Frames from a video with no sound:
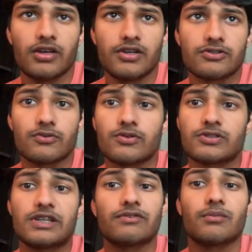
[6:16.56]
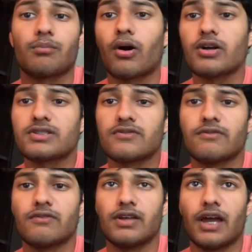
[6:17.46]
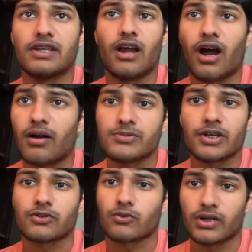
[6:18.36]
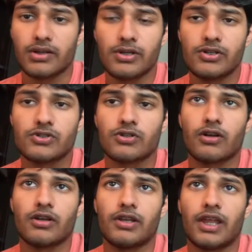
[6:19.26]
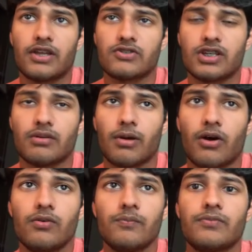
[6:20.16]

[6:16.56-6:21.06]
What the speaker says: So there's different parts of any object or image in HTML.